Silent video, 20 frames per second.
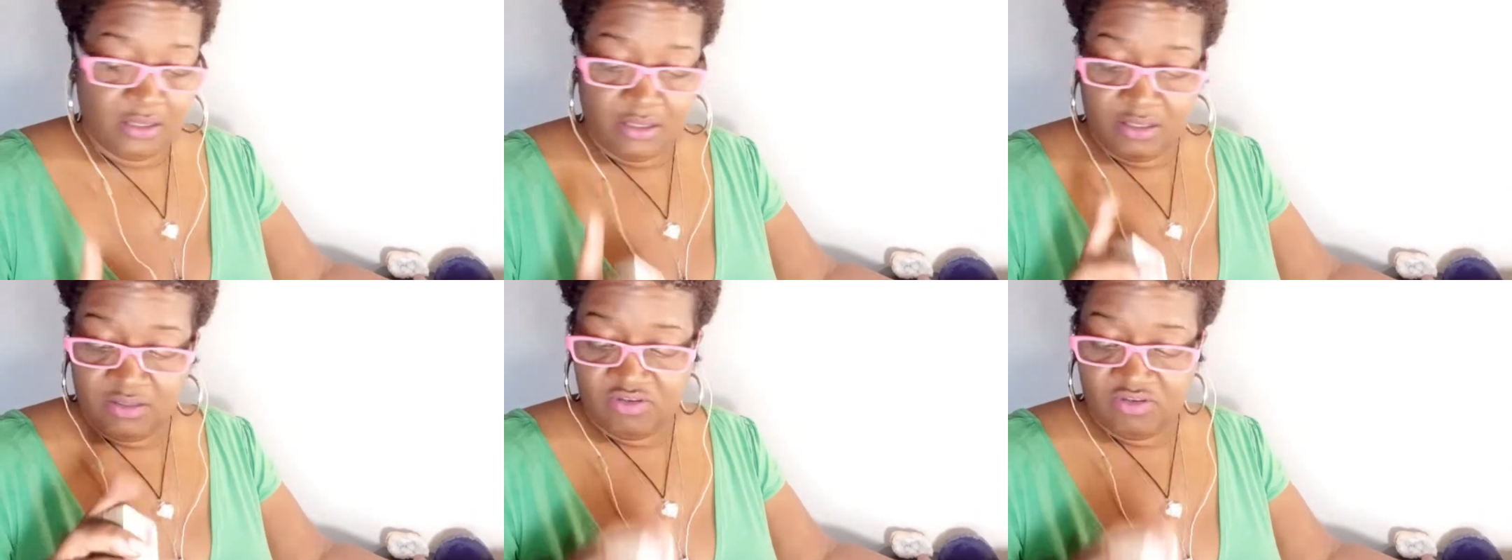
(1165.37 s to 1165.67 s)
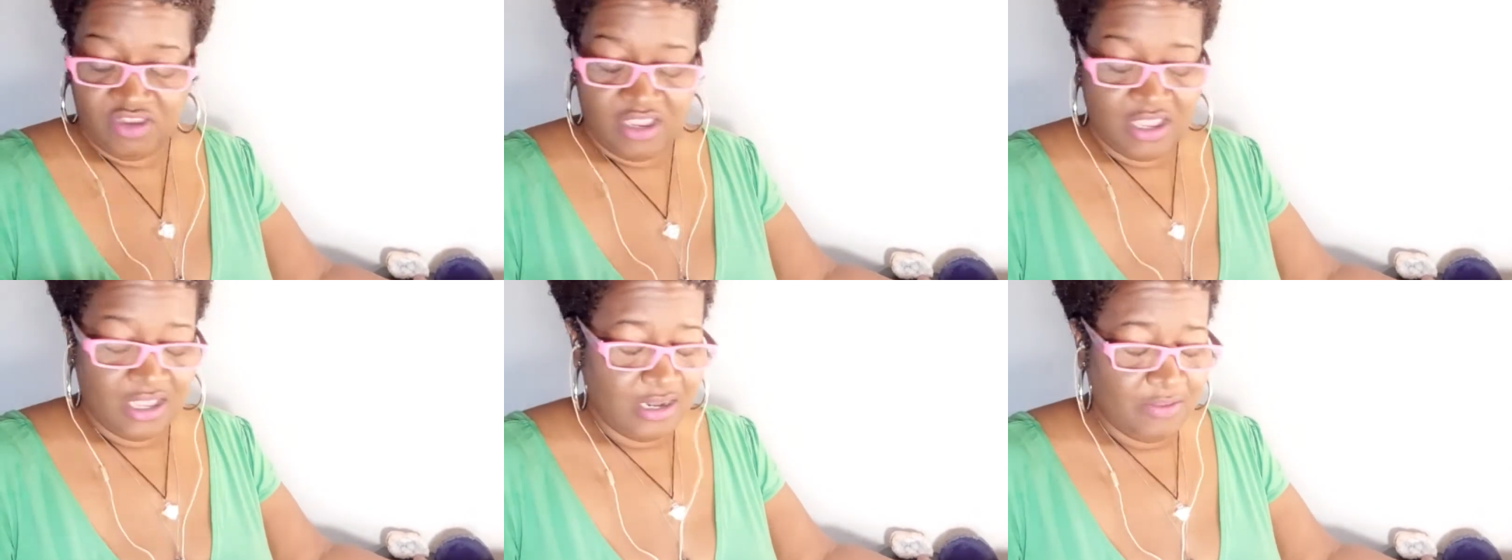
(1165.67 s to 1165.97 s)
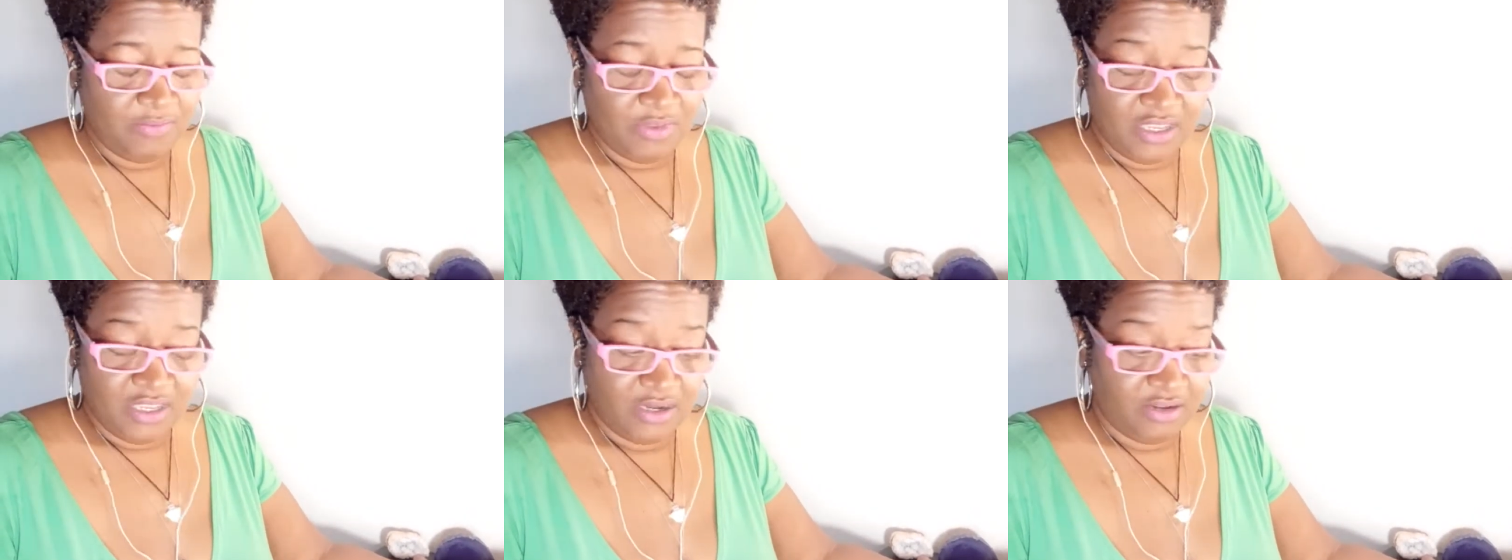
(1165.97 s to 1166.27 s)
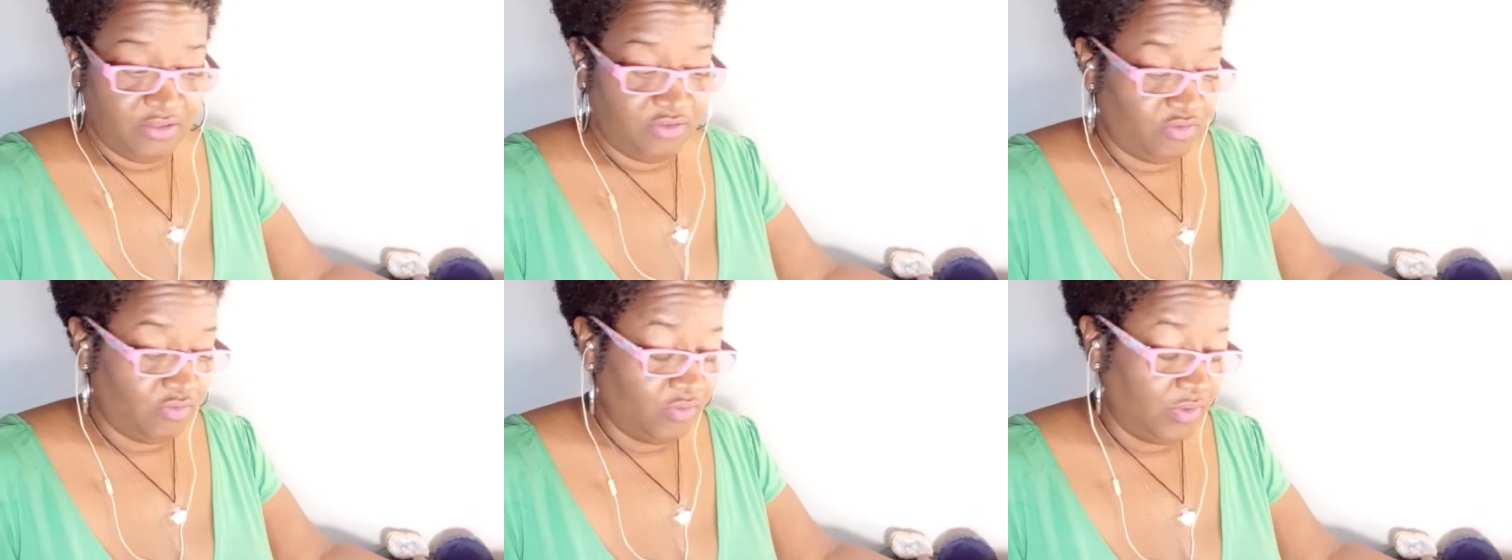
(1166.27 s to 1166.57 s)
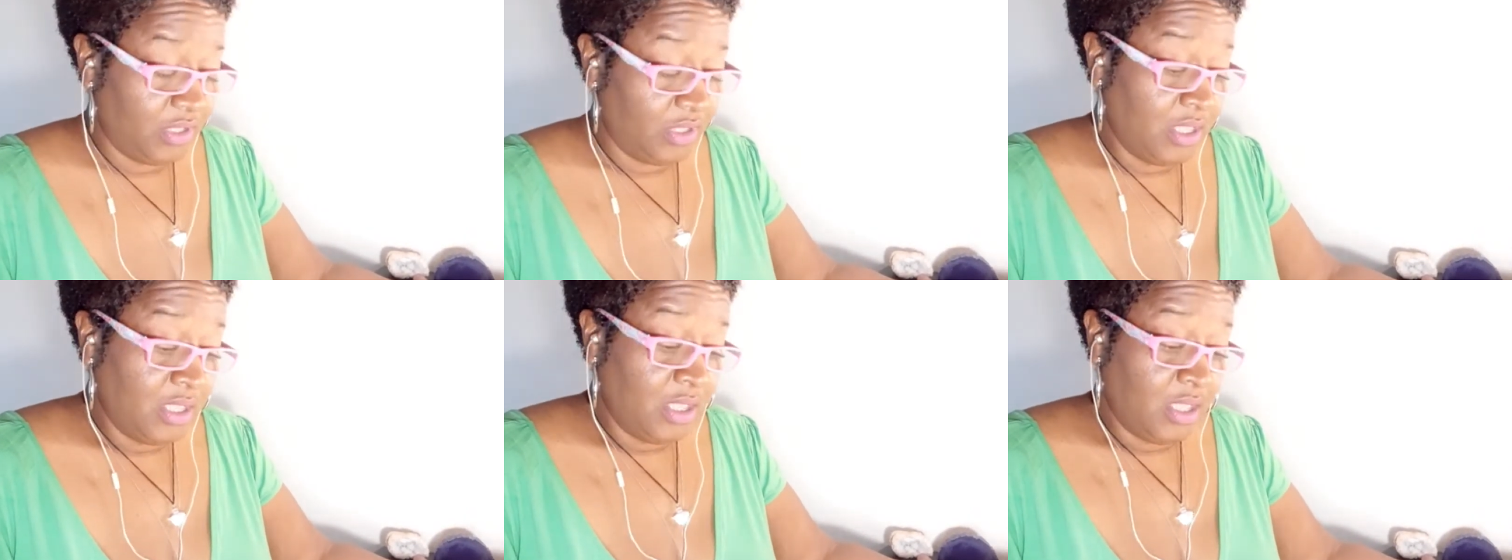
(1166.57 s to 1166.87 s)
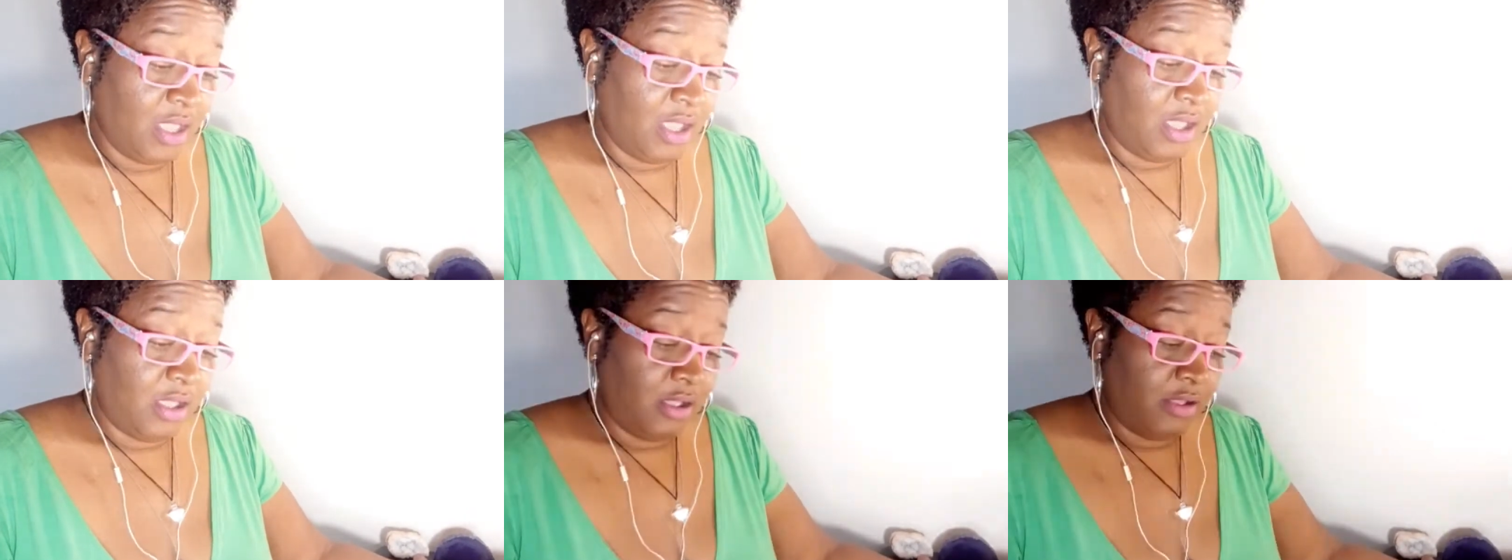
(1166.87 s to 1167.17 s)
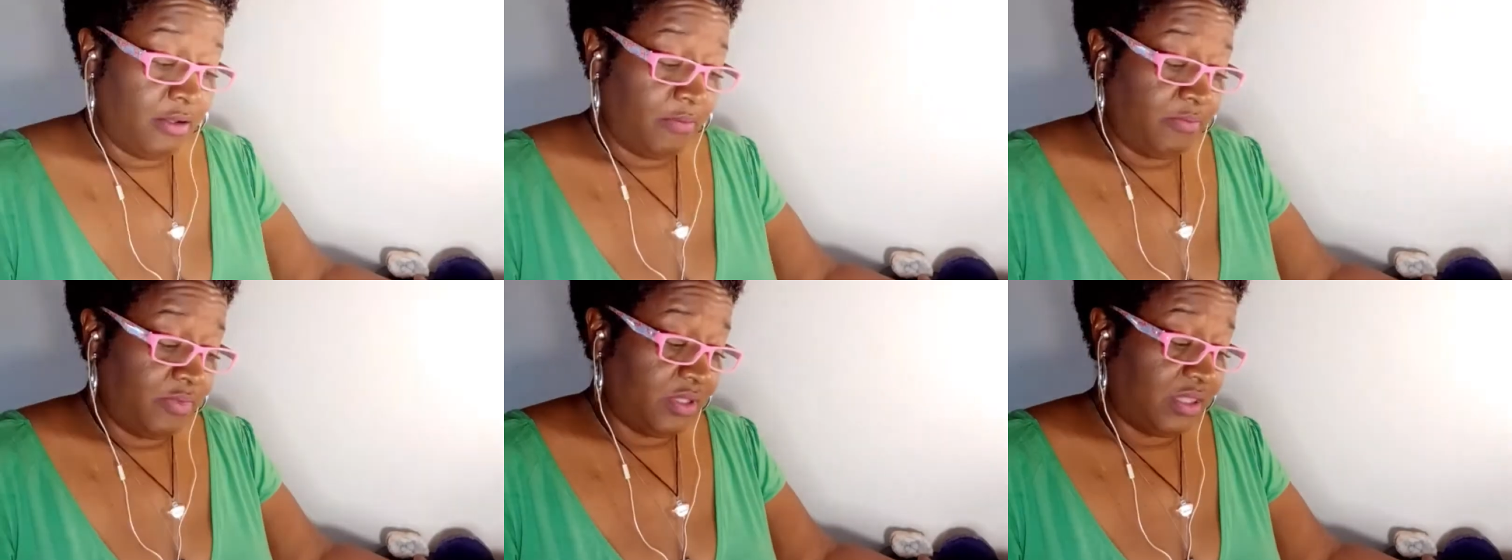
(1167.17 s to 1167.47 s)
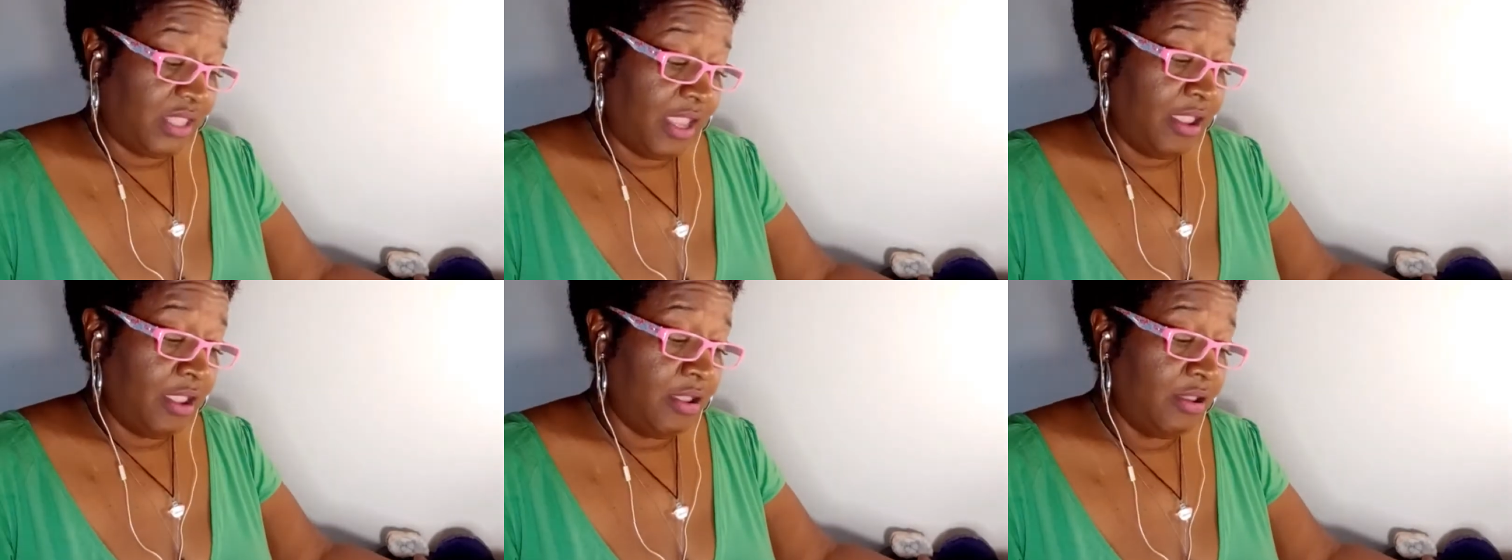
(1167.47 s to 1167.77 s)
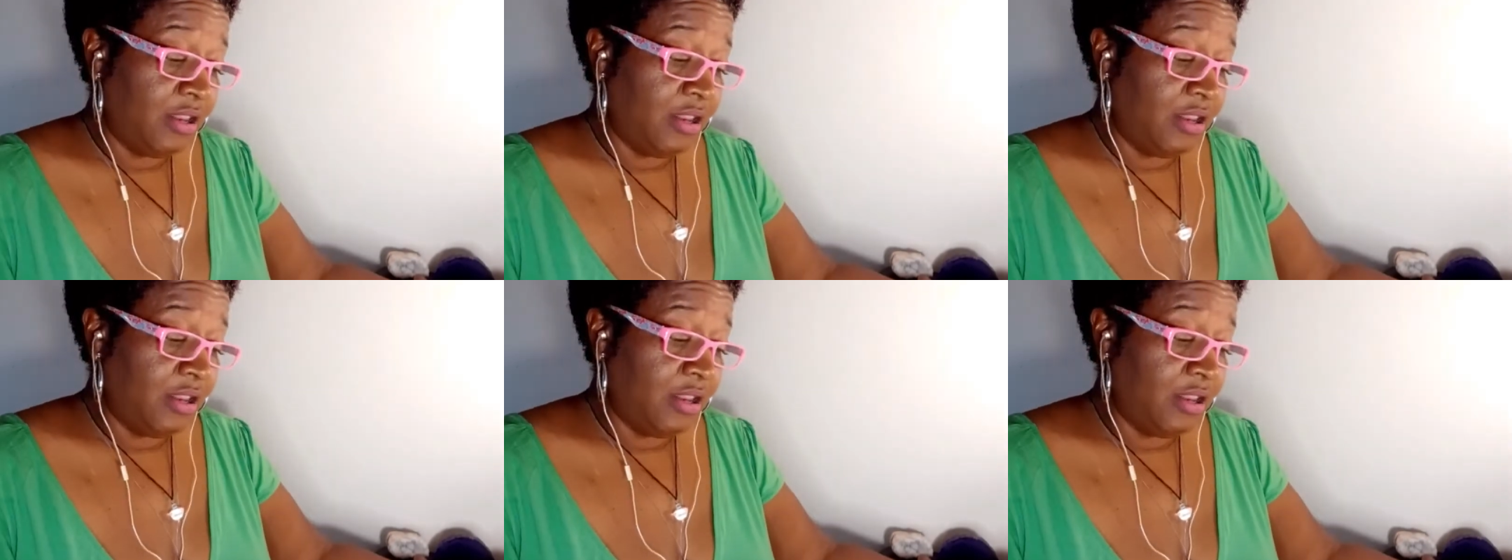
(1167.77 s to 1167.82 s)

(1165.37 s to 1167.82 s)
Child, let me get into it. But her